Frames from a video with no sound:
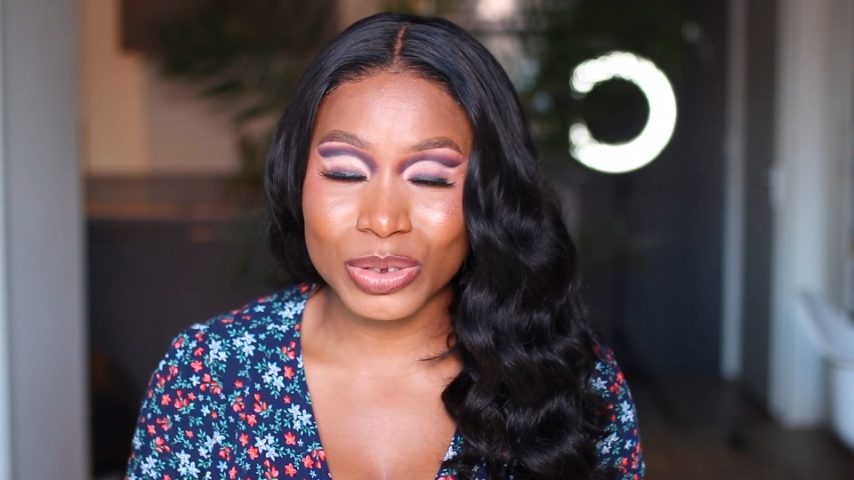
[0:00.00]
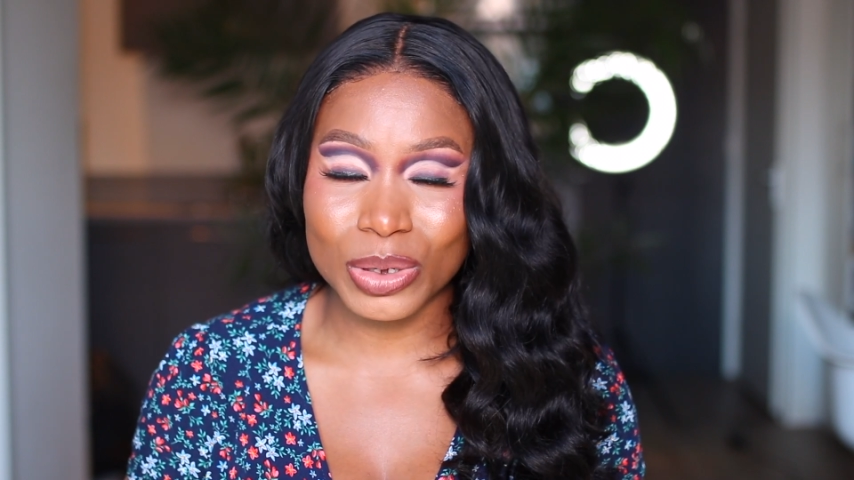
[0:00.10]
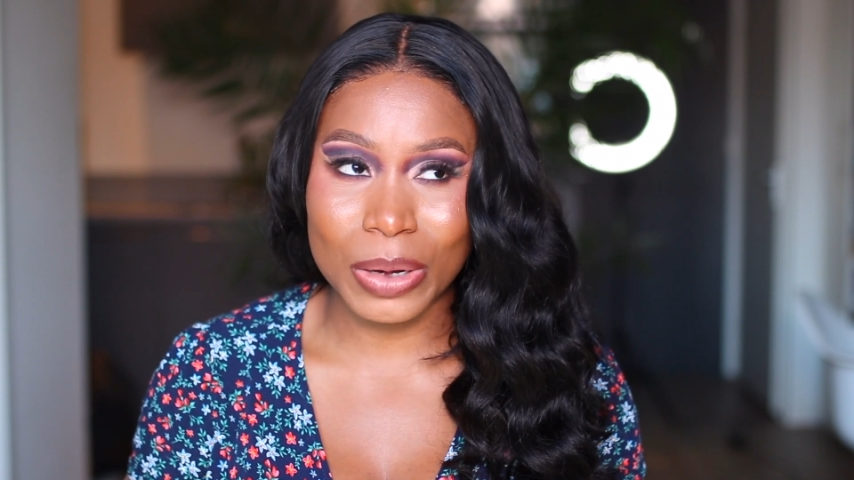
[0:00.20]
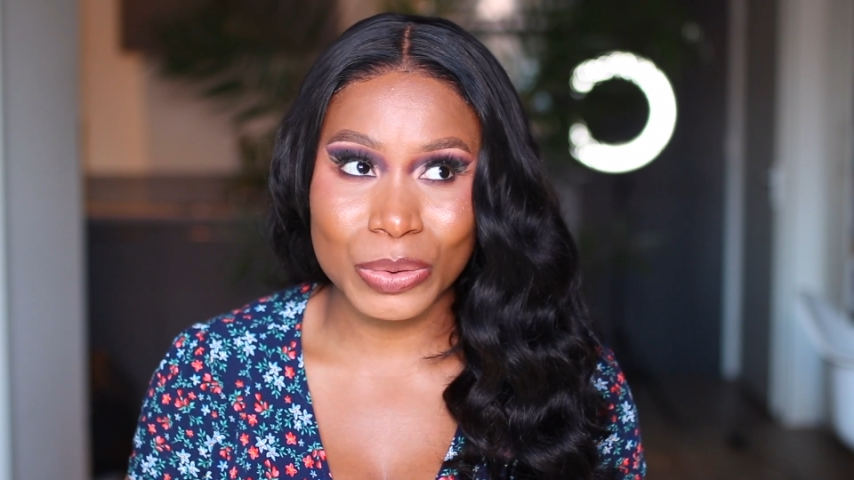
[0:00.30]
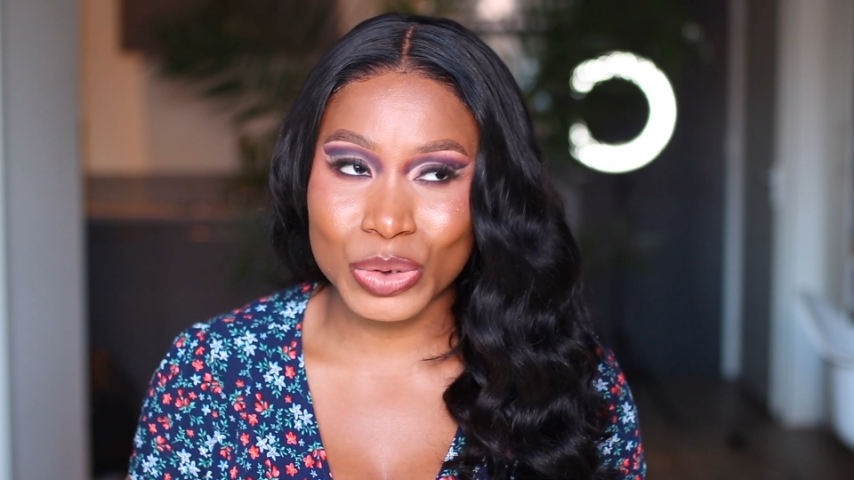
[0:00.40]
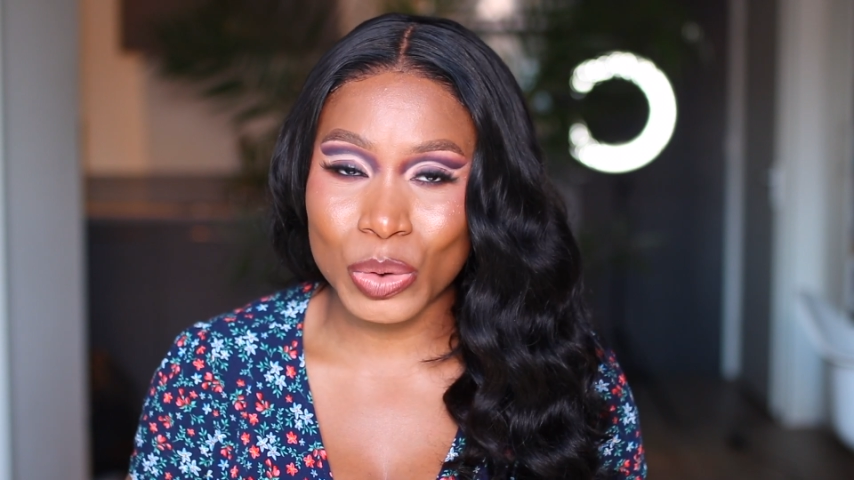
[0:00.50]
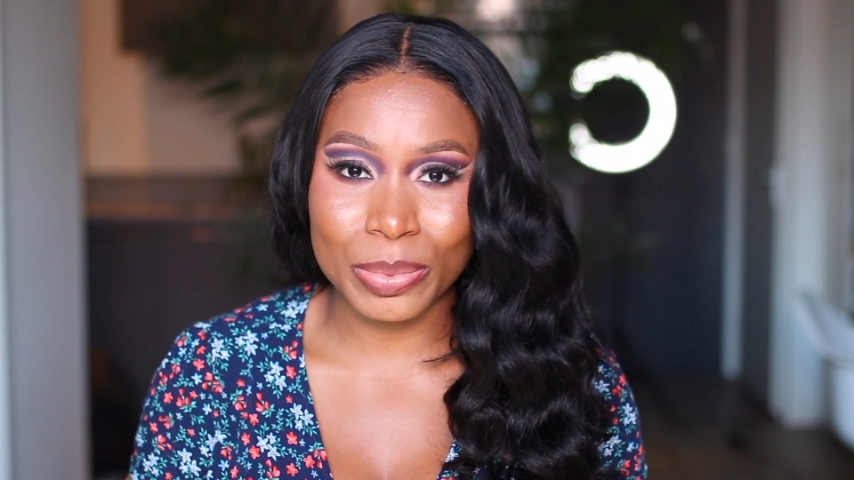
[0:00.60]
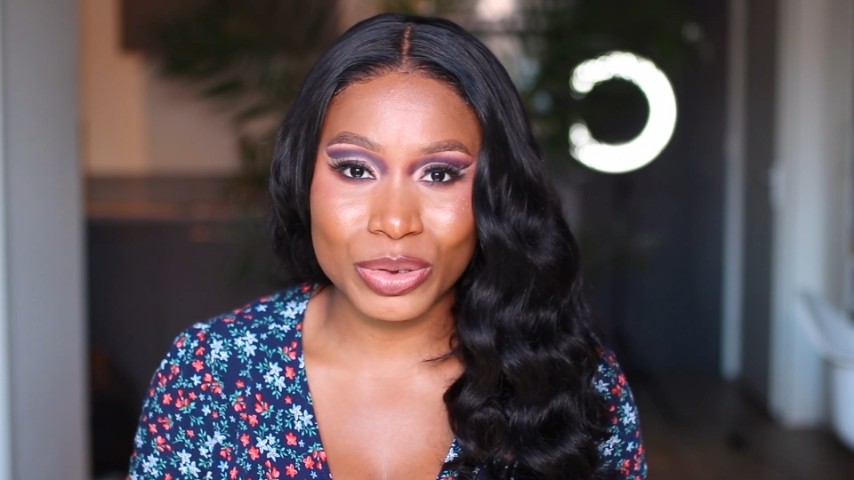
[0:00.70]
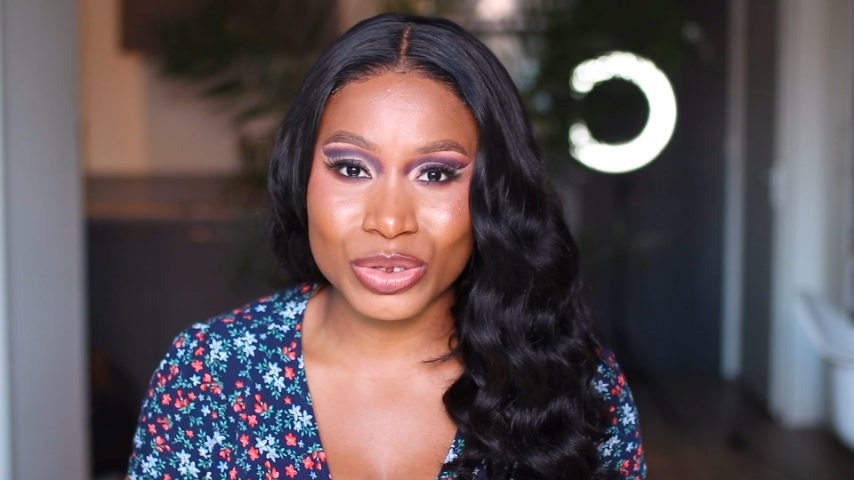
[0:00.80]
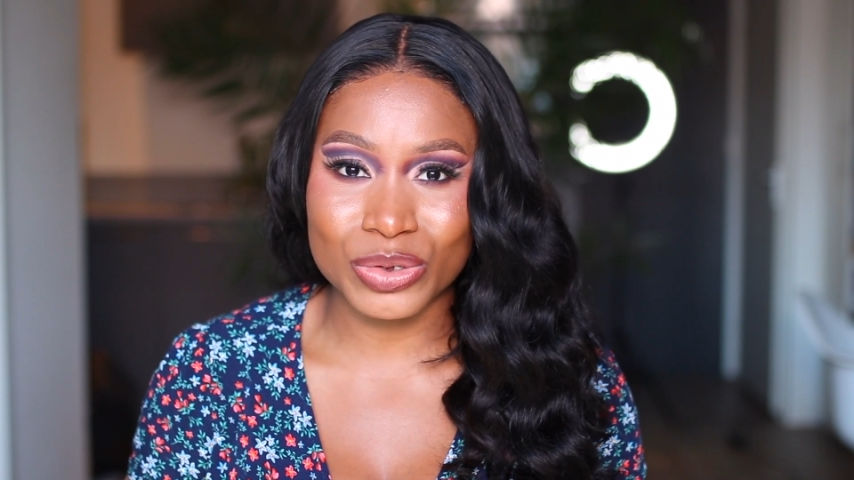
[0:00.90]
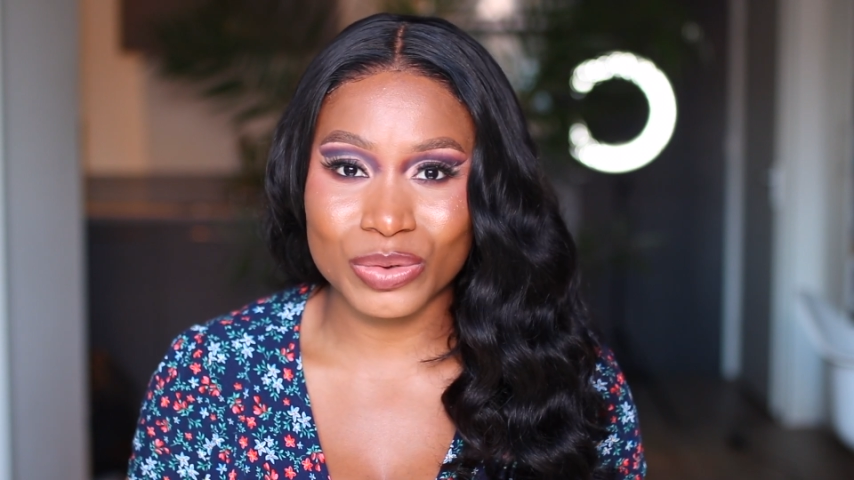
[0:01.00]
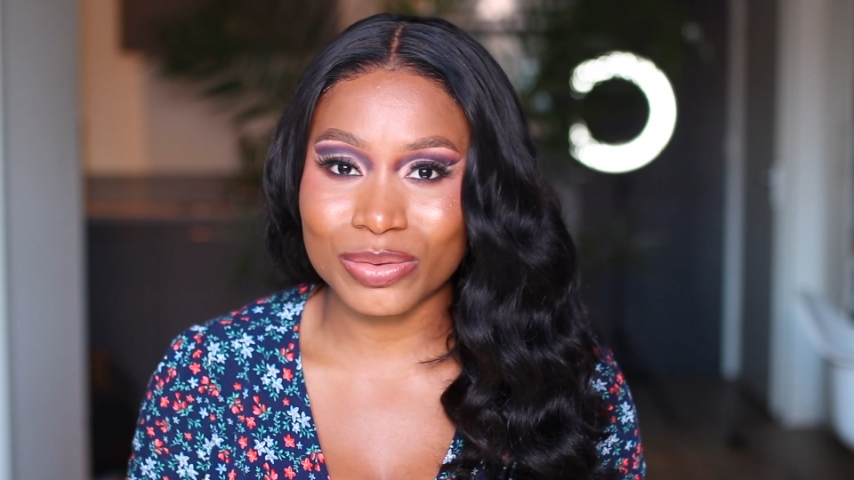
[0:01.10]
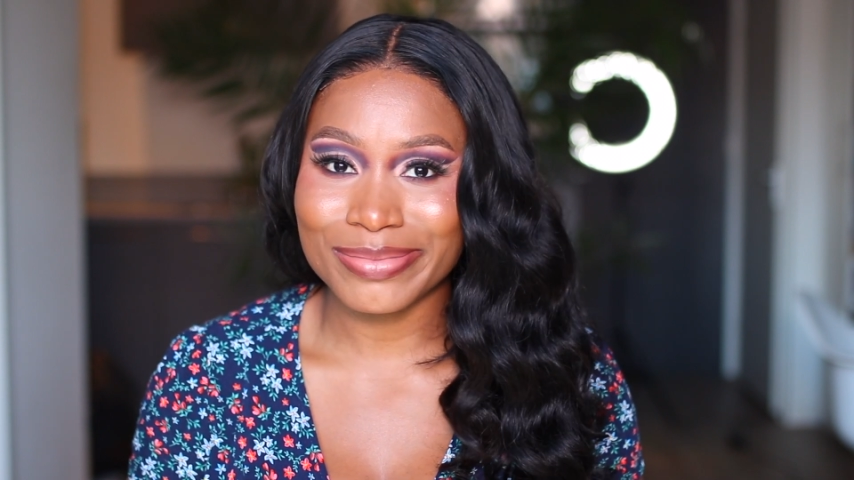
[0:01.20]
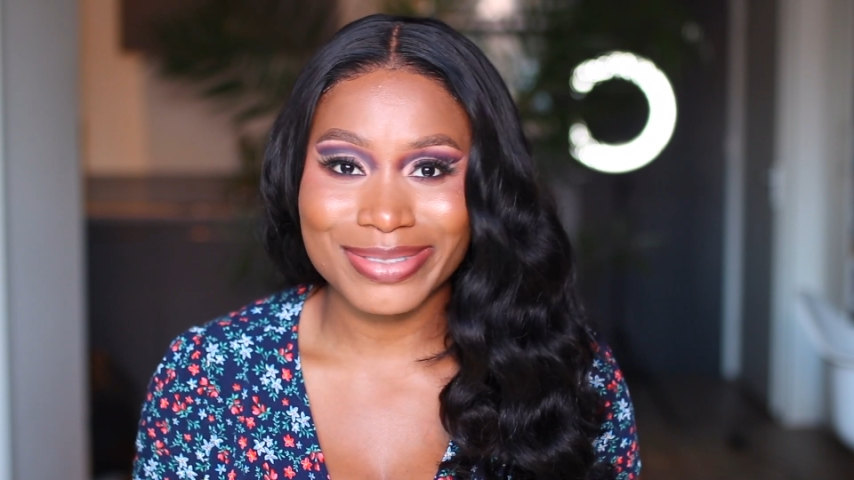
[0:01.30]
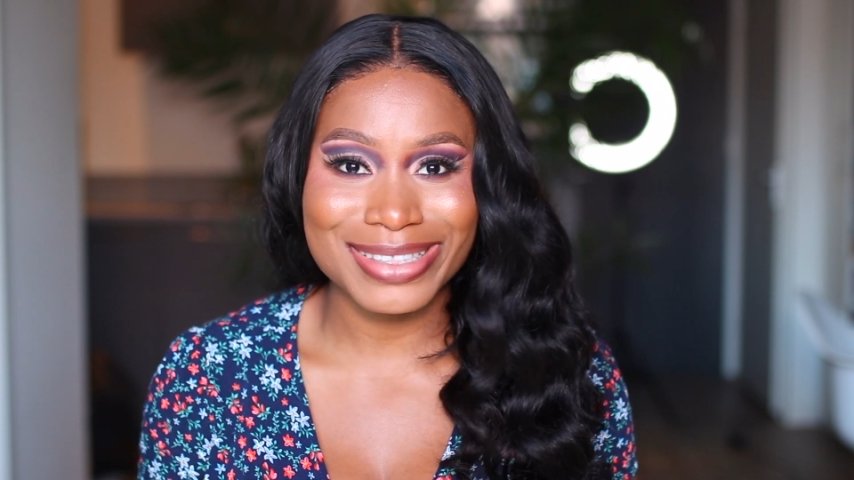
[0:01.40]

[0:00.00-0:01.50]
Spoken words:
So I was open to